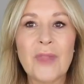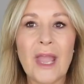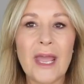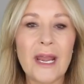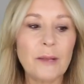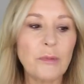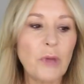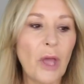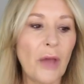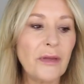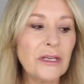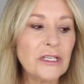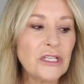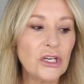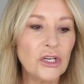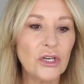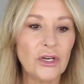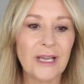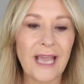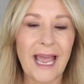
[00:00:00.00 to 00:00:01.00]
And I'm going to
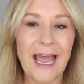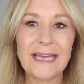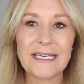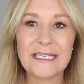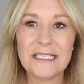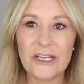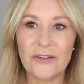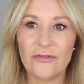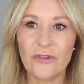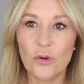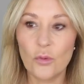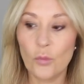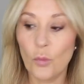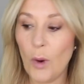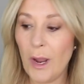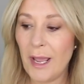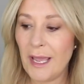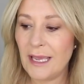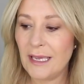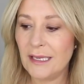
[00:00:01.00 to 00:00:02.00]
look at different
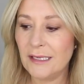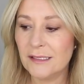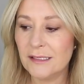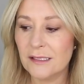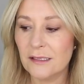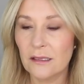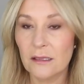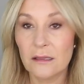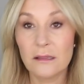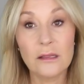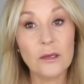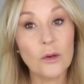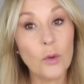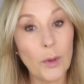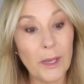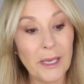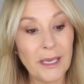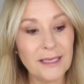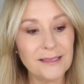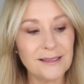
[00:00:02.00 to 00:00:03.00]
ways, the
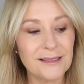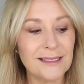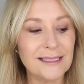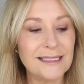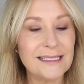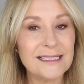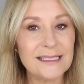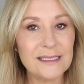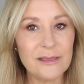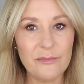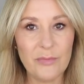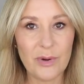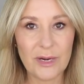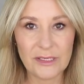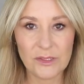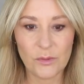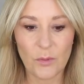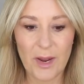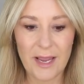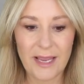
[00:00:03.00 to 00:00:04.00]
quickest and
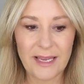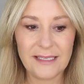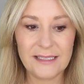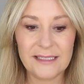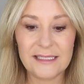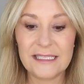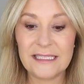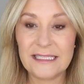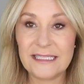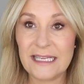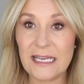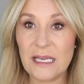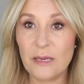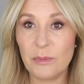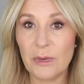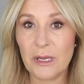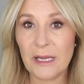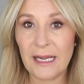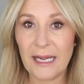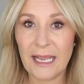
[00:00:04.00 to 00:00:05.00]
simplest ways to
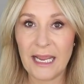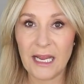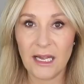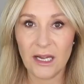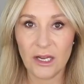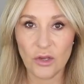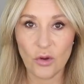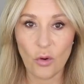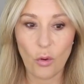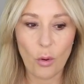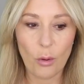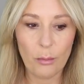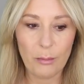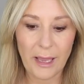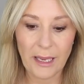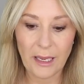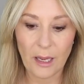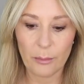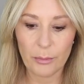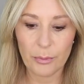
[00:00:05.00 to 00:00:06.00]
deep clean your
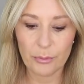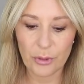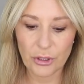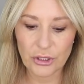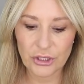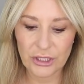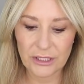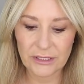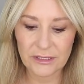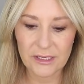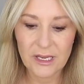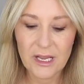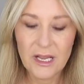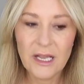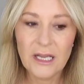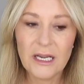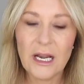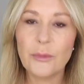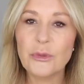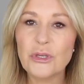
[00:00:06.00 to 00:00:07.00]
makeup brushes.
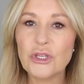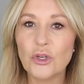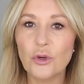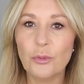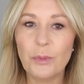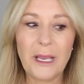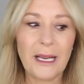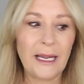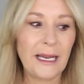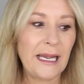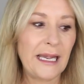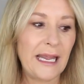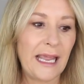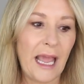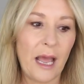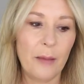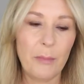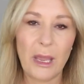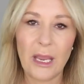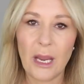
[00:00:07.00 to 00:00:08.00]
Now, we should all be cleaning
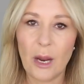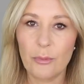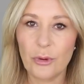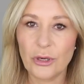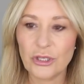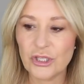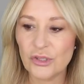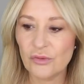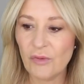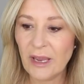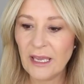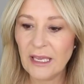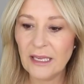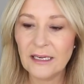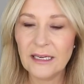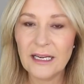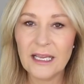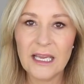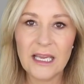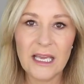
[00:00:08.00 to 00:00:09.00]
our makeup brushes
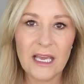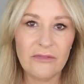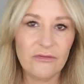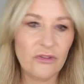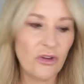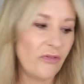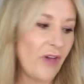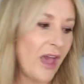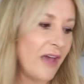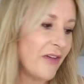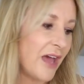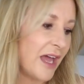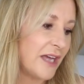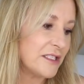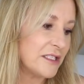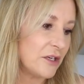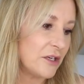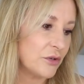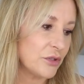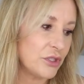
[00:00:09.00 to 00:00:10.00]
regularly. If you've ever
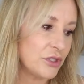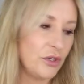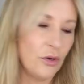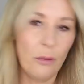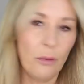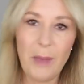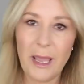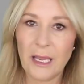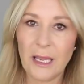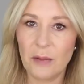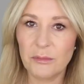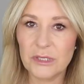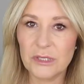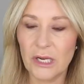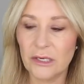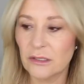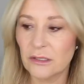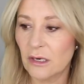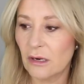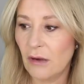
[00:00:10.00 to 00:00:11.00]
had your makeup
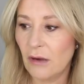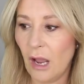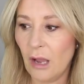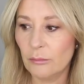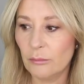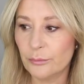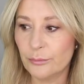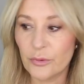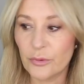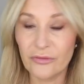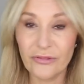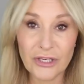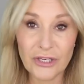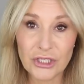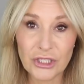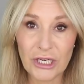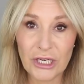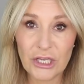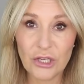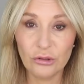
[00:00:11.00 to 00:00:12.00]
done
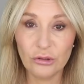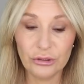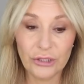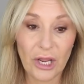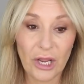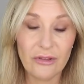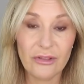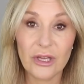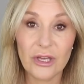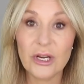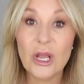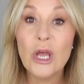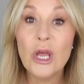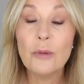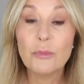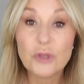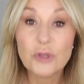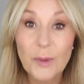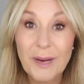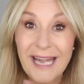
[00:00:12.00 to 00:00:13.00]
professionally, you'll know that
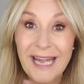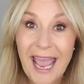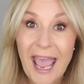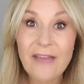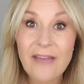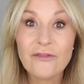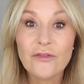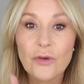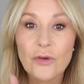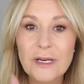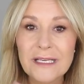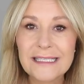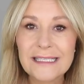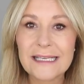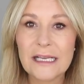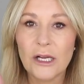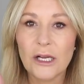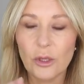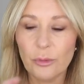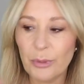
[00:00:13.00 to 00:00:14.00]
between every
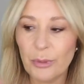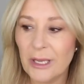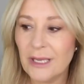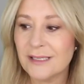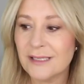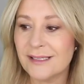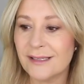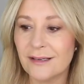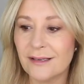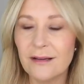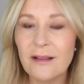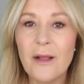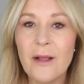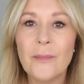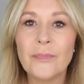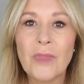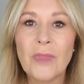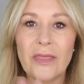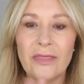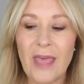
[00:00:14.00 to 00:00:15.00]
single person,
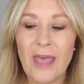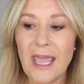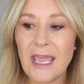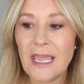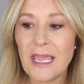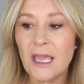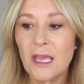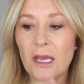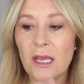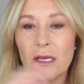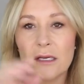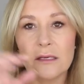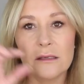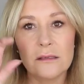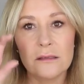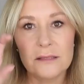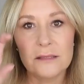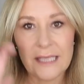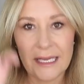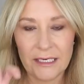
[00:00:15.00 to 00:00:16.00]
they
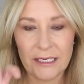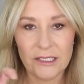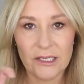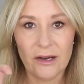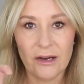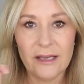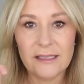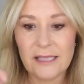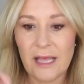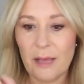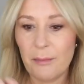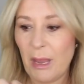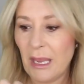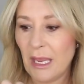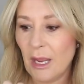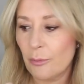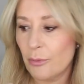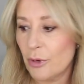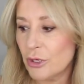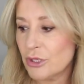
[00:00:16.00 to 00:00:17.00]
sanitize their
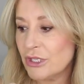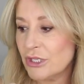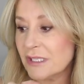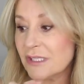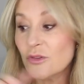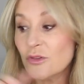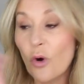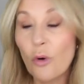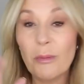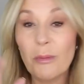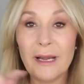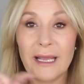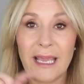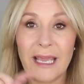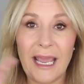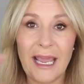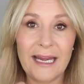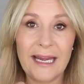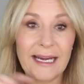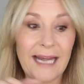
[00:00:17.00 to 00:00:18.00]
makeup brushes,
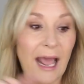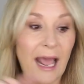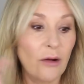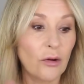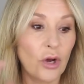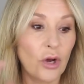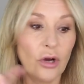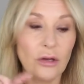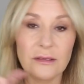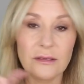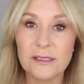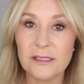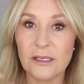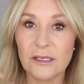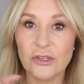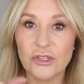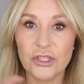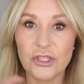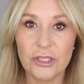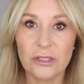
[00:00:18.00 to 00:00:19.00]
normally in an alcohol
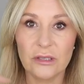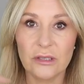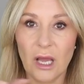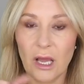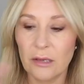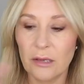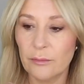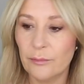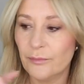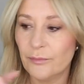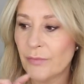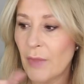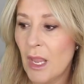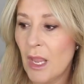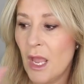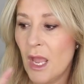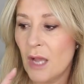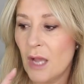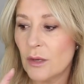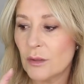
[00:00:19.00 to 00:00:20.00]
solution
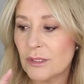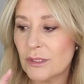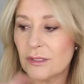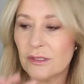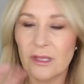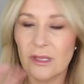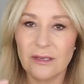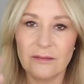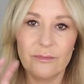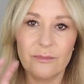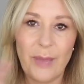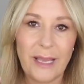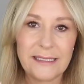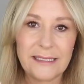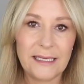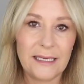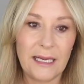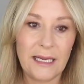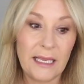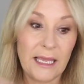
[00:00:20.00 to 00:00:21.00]
that
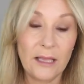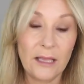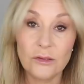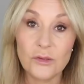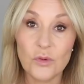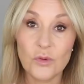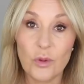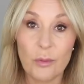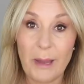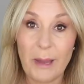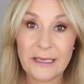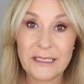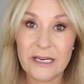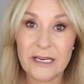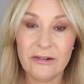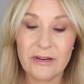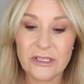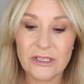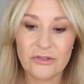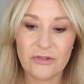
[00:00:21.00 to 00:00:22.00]
basically kills all the
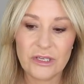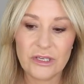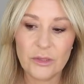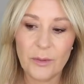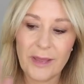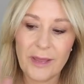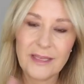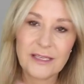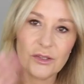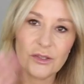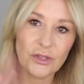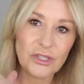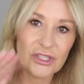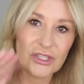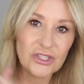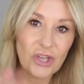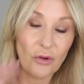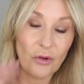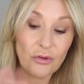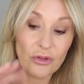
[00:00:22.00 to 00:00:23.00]
bacteria straight away. They sort of
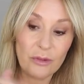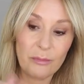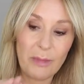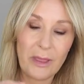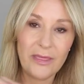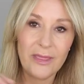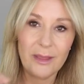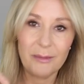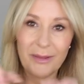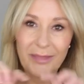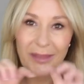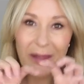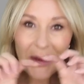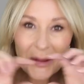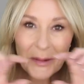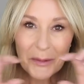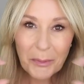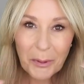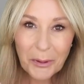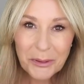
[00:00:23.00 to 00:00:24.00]
soak them in them. And
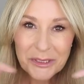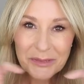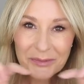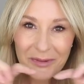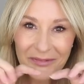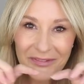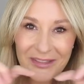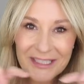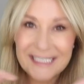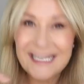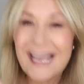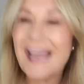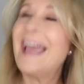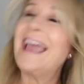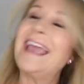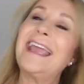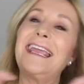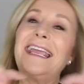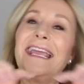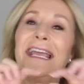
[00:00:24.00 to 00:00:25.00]
at the bottom of the
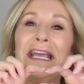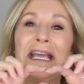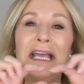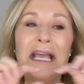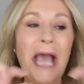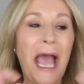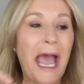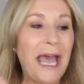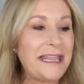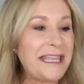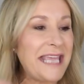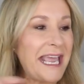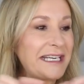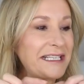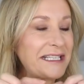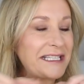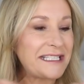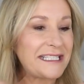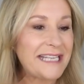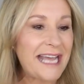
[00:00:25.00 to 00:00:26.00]
day, at the
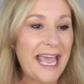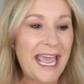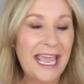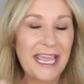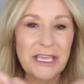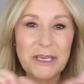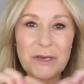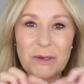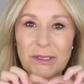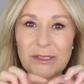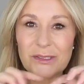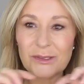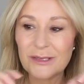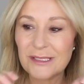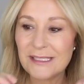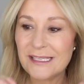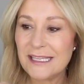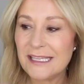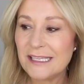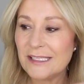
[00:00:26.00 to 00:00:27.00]
end of the day, you can sort
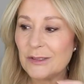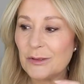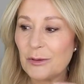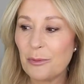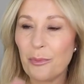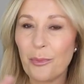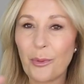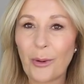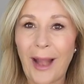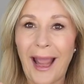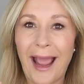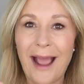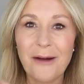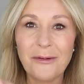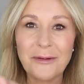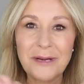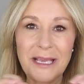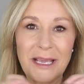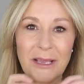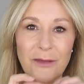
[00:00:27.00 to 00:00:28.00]
of see this sort of
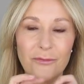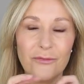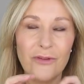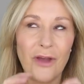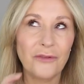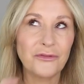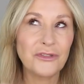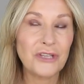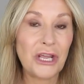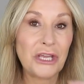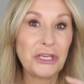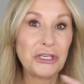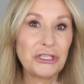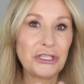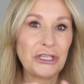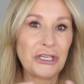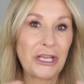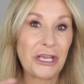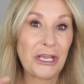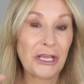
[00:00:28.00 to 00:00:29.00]
browny,
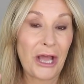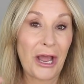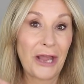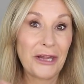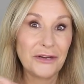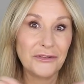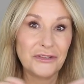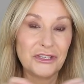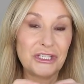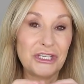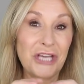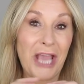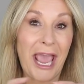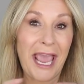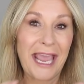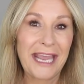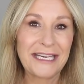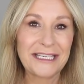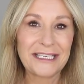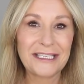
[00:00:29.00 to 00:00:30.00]
foundation-y kind of
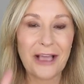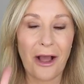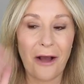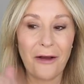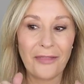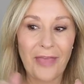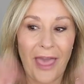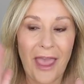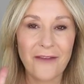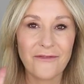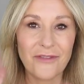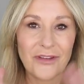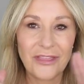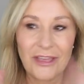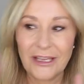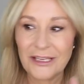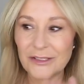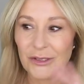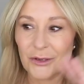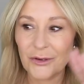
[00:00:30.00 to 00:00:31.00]
shade gunk that
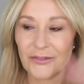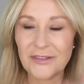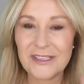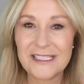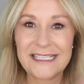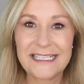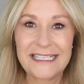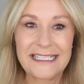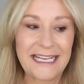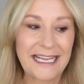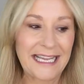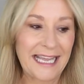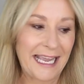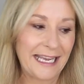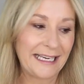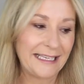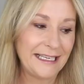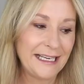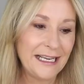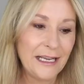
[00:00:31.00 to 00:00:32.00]
everything's sort of sitting
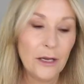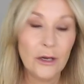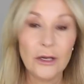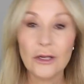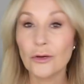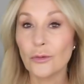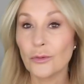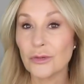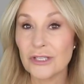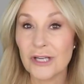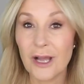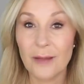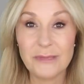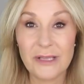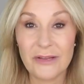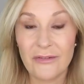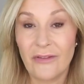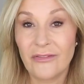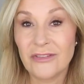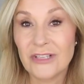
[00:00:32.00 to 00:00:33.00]
in all the times
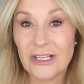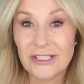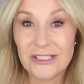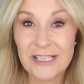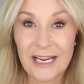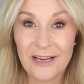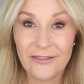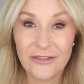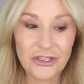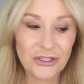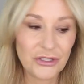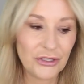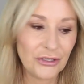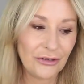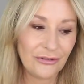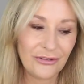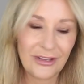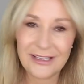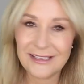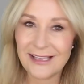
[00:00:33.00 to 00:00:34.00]
I've ever done television
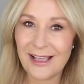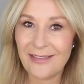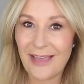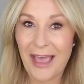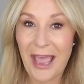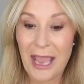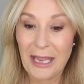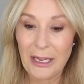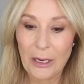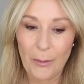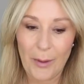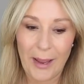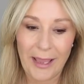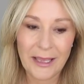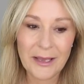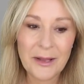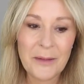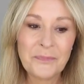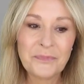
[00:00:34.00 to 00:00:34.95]
and things like that anyway.